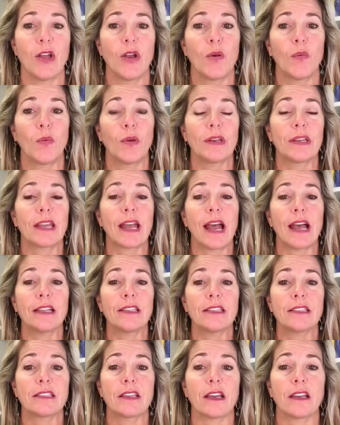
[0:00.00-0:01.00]
when God's
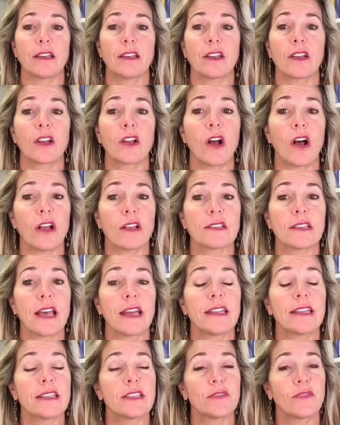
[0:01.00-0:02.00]
Son calls on
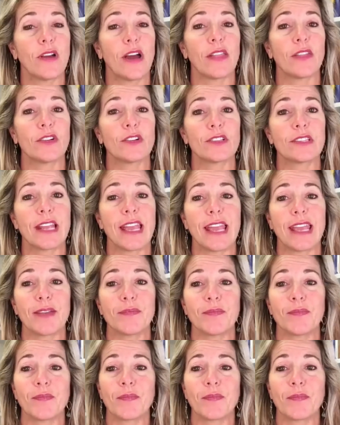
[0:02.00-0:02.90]
his Father's name.